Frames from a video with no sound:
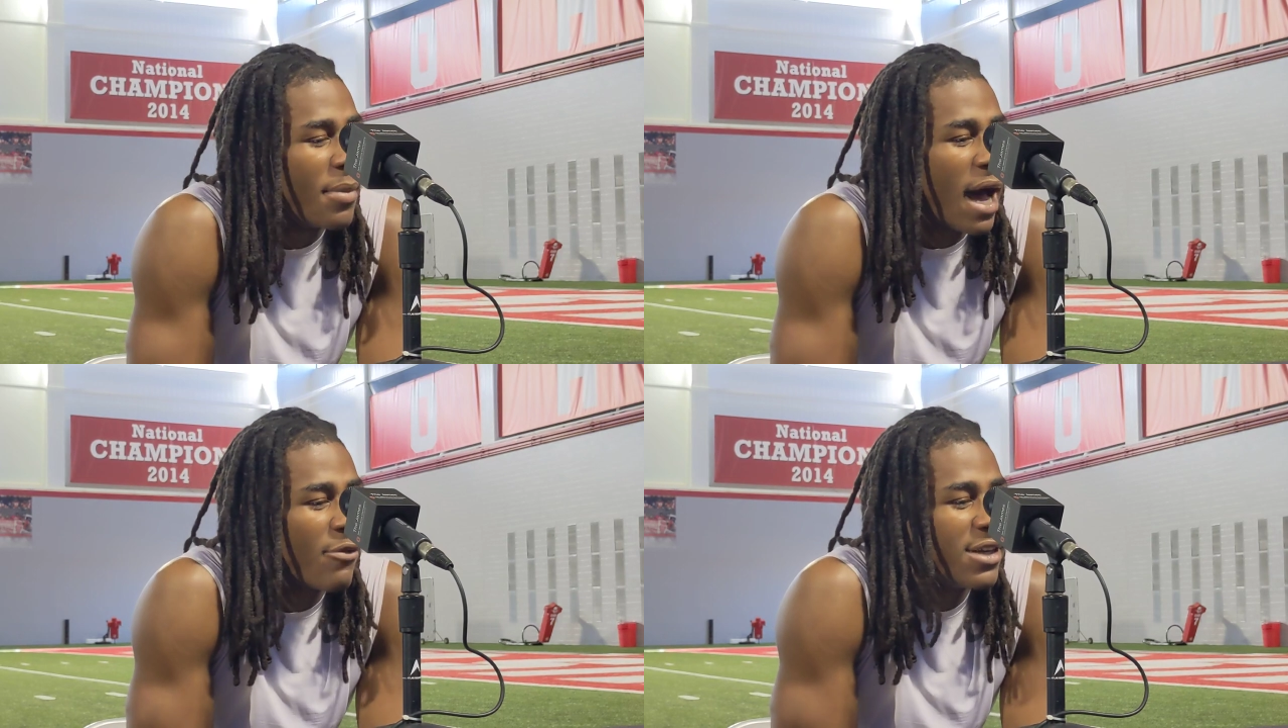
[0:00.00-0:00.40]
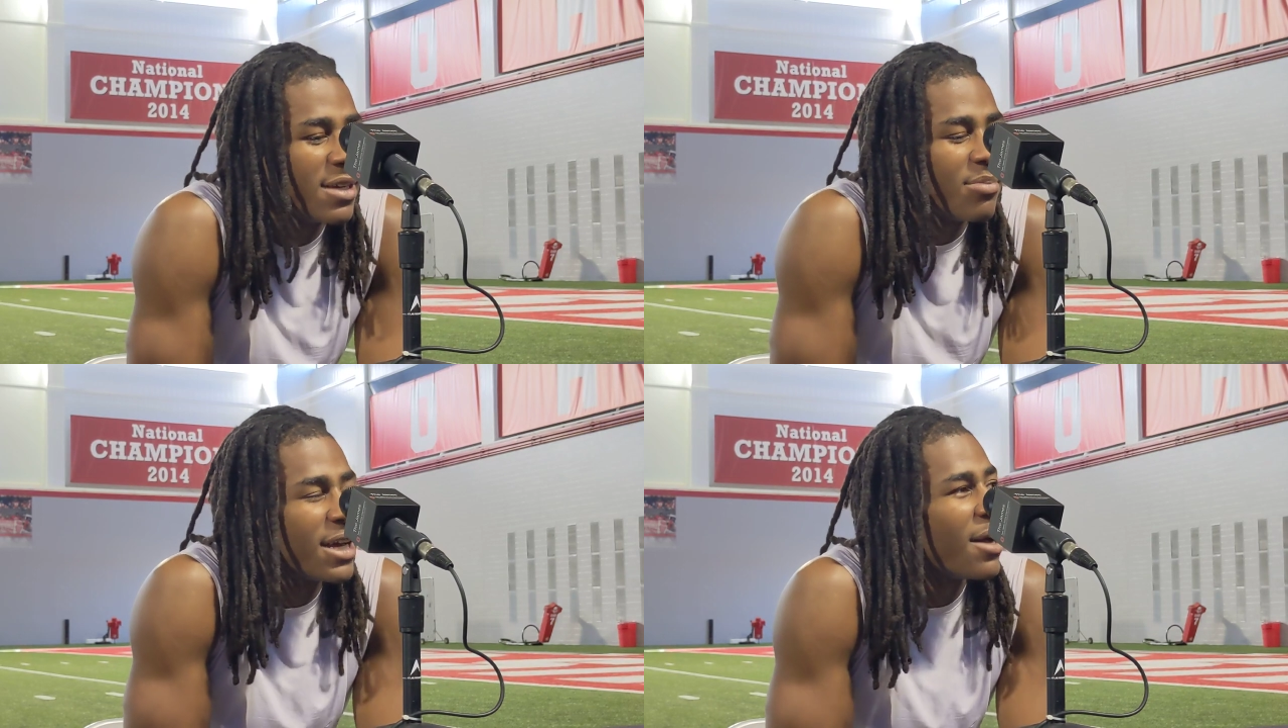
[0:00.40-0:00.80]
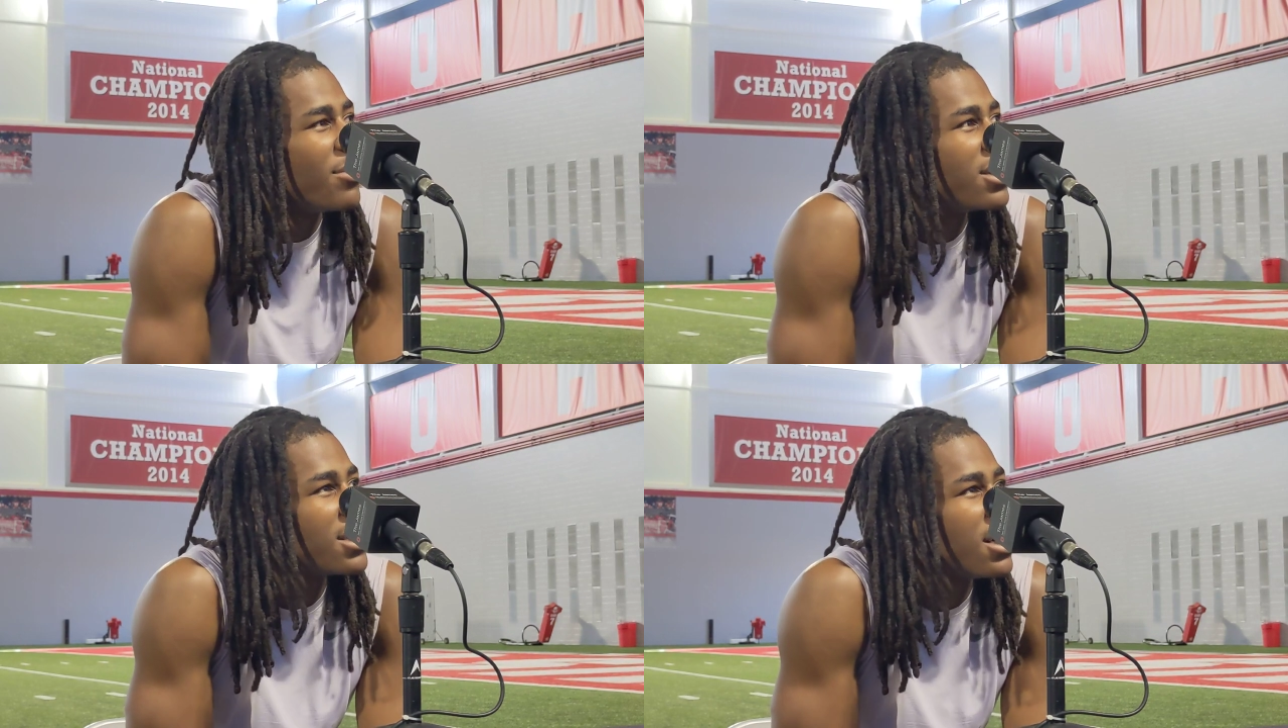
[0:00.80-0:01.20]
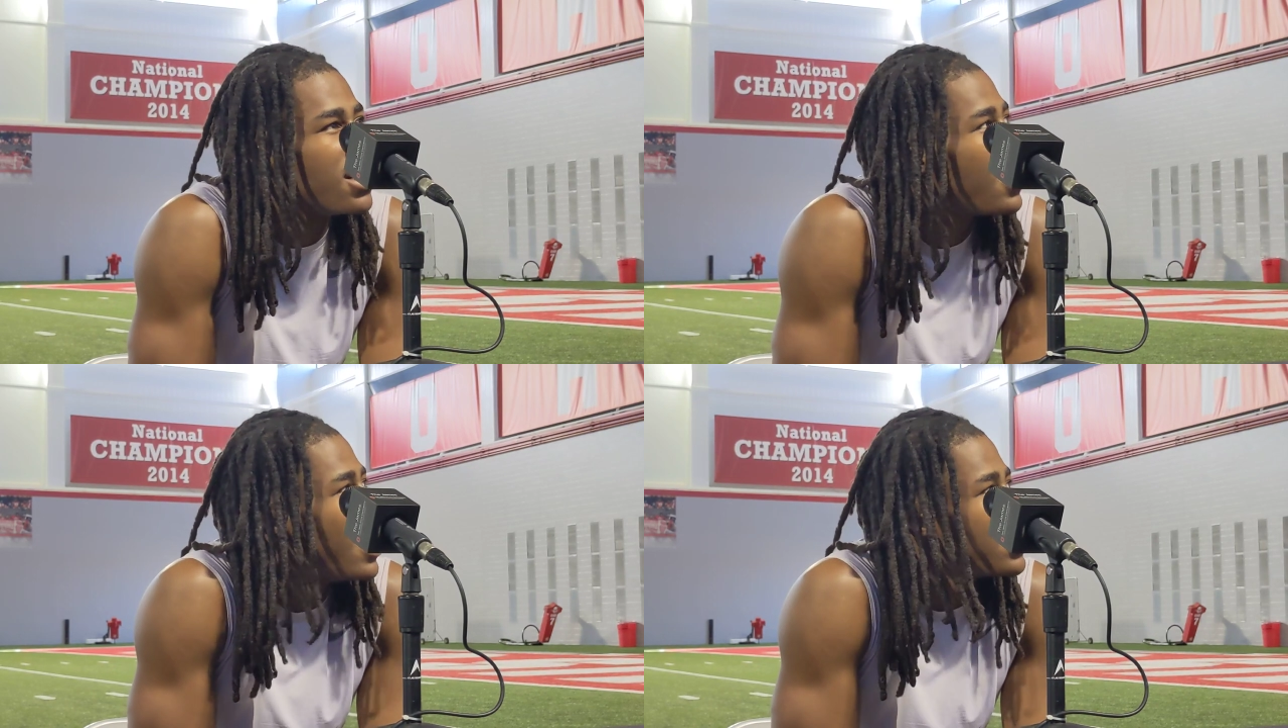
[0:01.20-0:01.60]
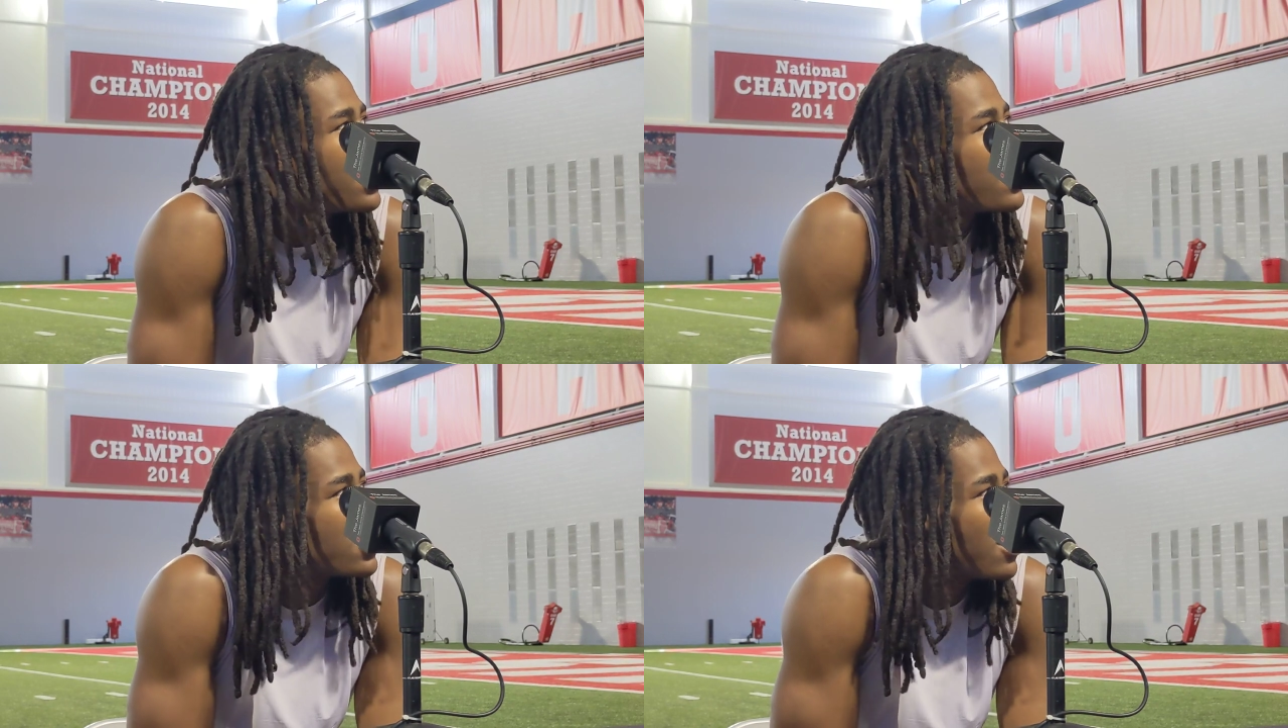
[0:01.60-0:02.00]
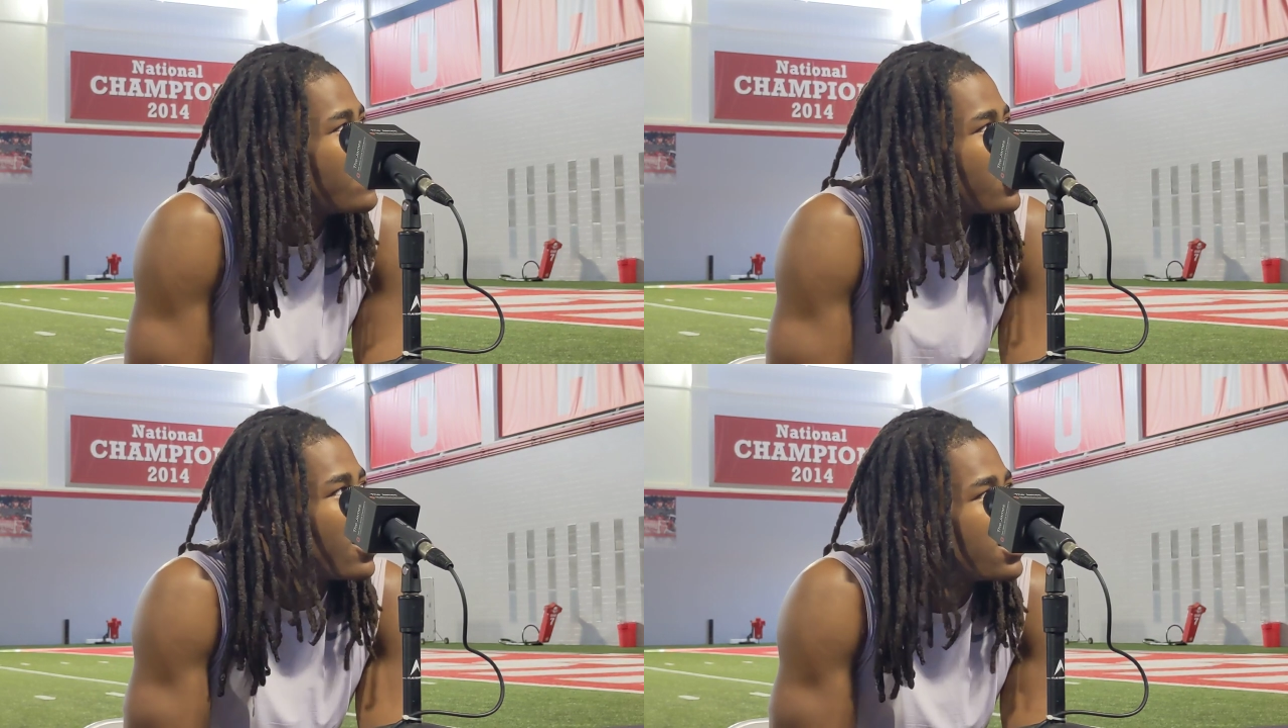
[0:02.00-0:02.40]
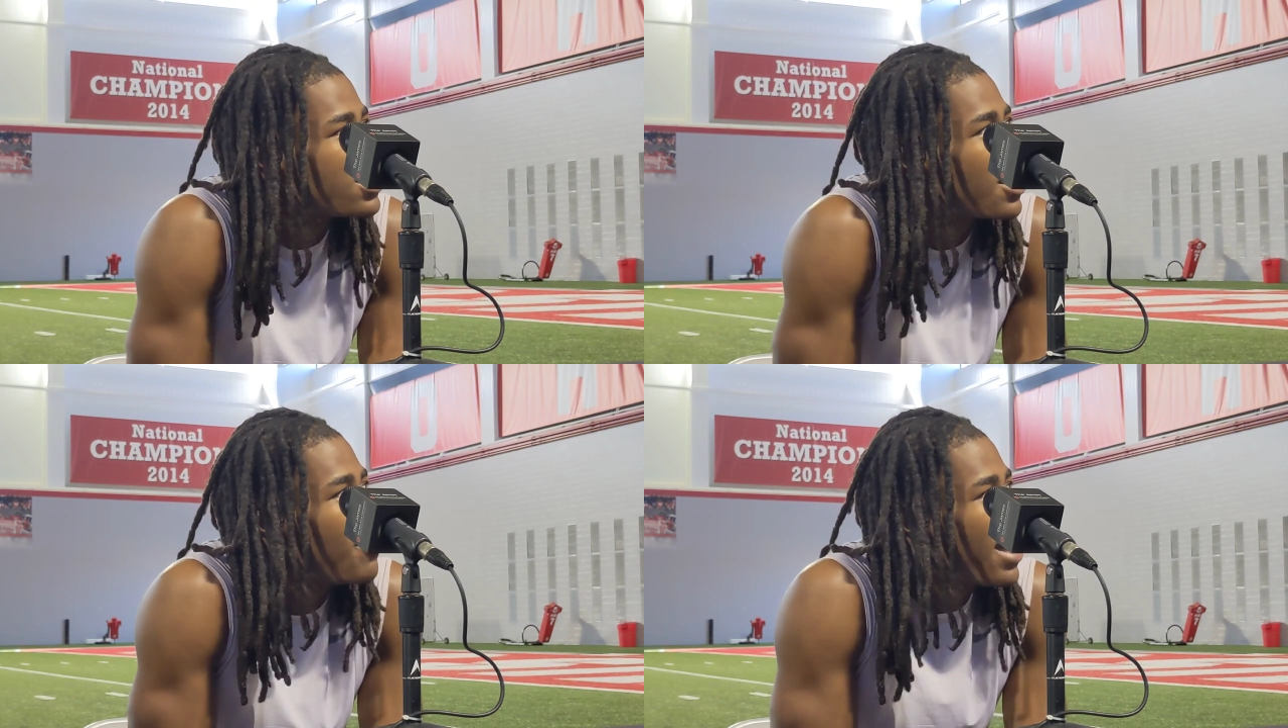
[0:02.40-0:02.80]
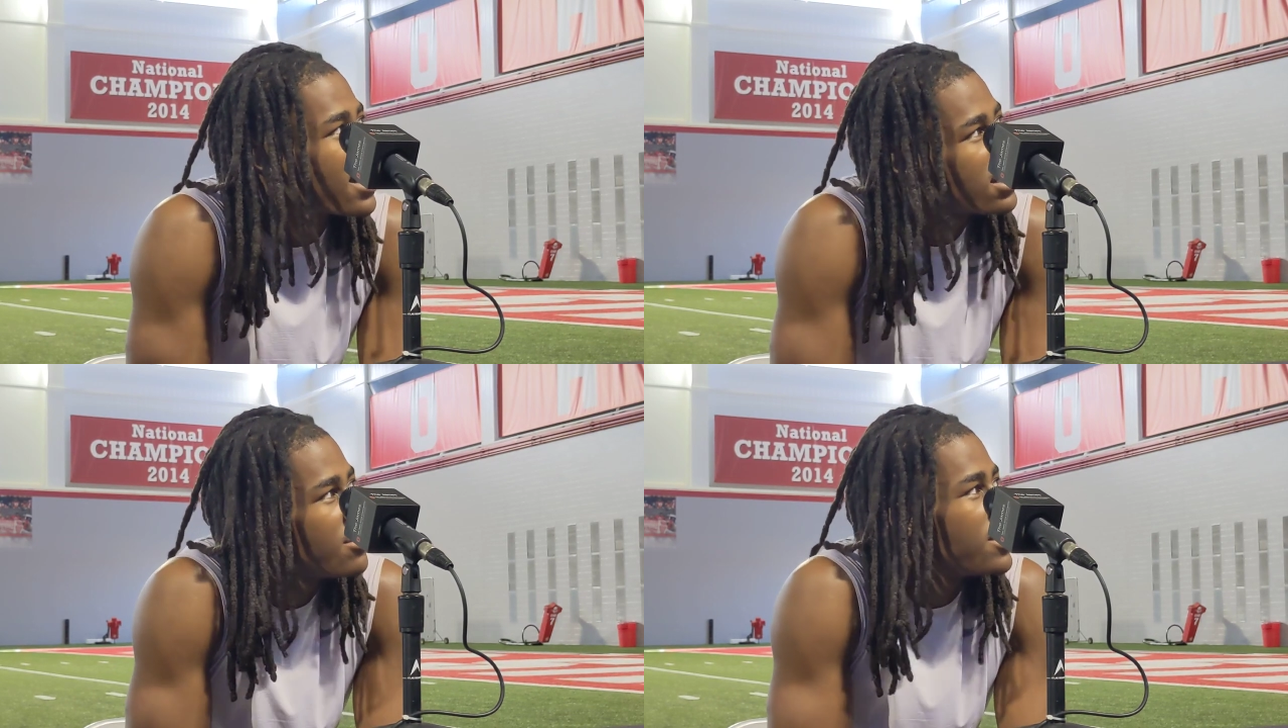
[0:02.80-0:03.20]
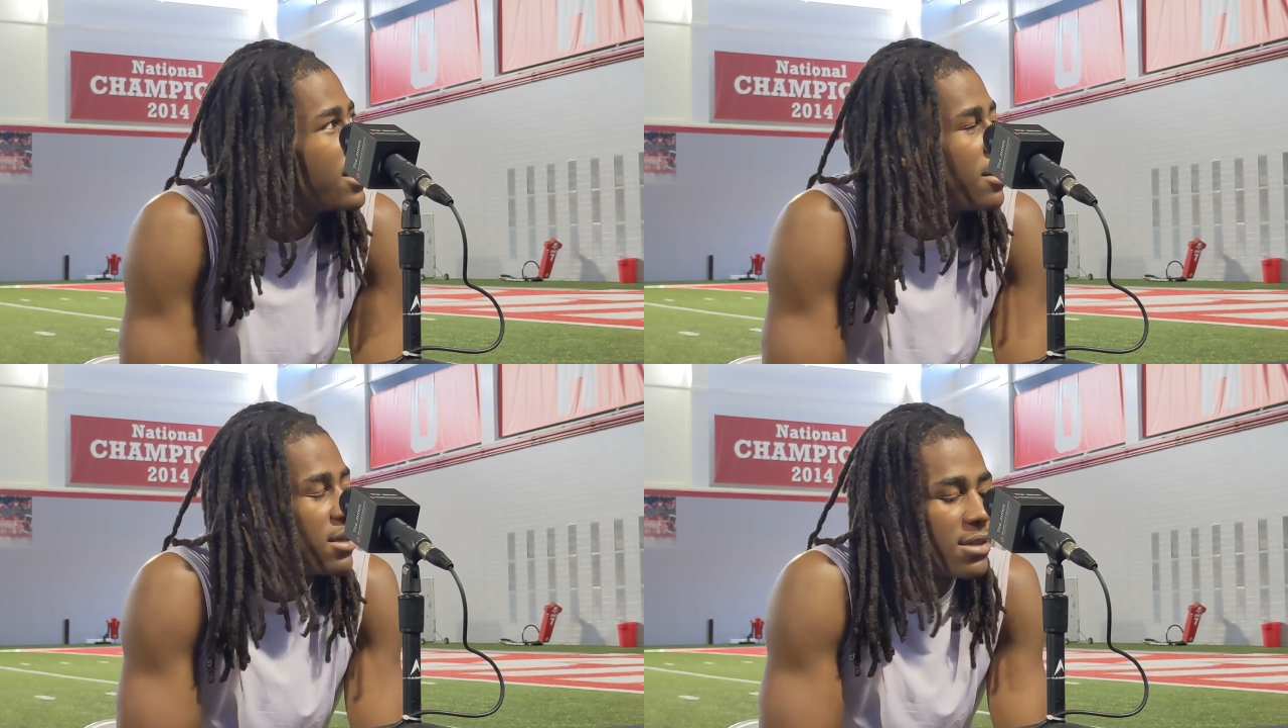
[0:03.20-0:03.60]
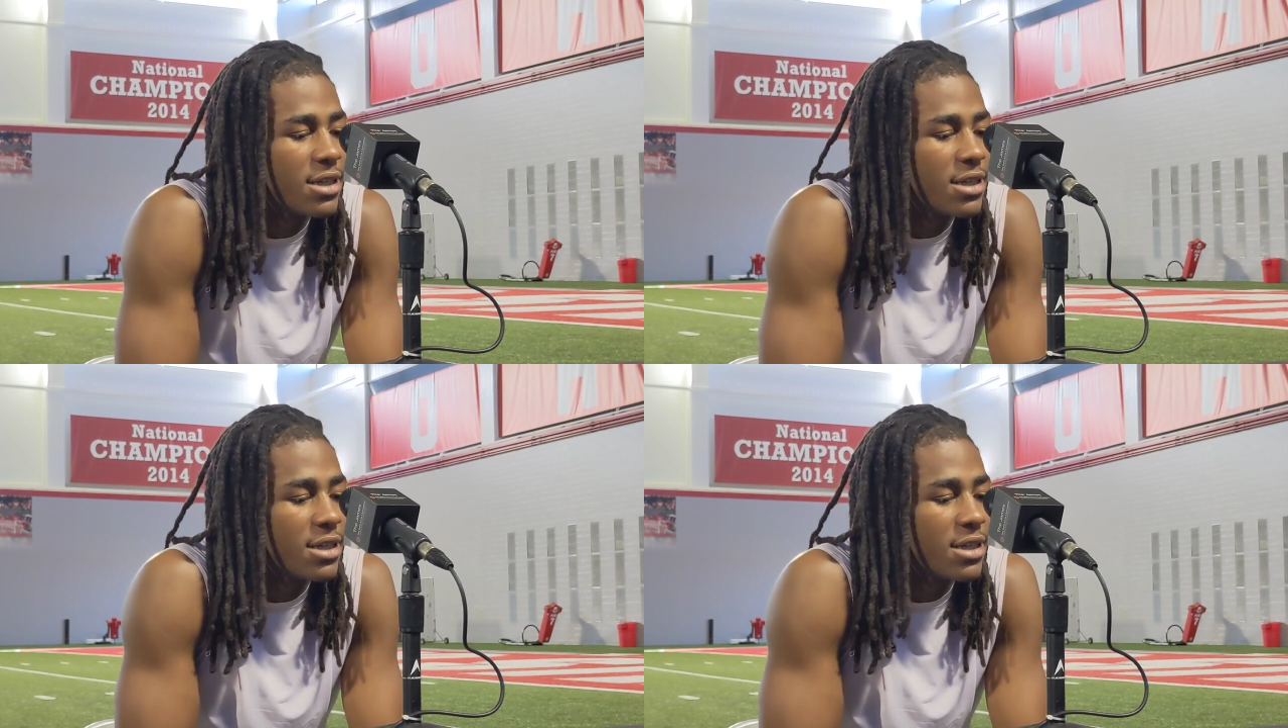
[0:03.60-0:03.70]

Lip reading: I really didn't play that much last year because I was just trying to just get back and get